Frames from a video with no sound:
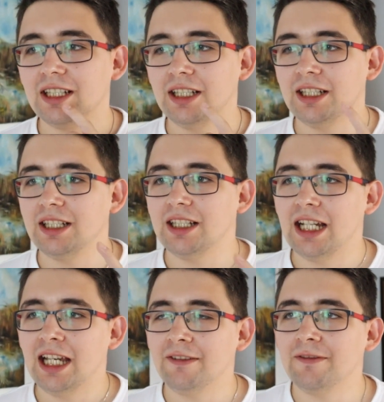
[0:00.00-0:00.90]

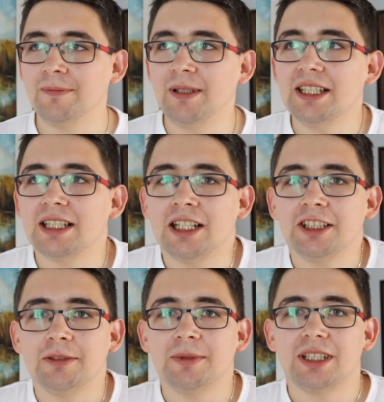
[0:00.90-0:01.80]
I've played a
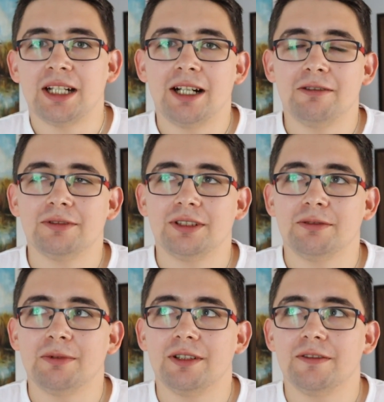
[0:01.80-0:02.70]
little bit around
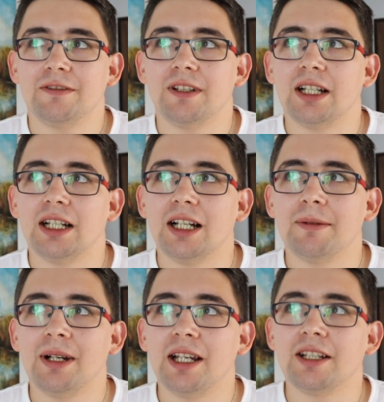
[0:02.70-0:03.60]
with
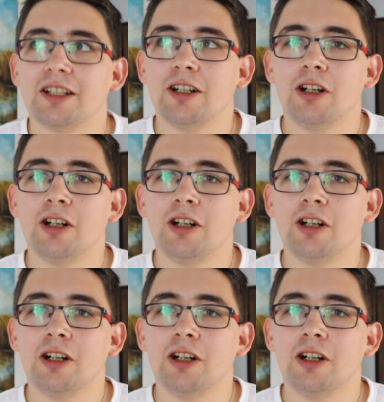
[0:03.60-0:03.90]
my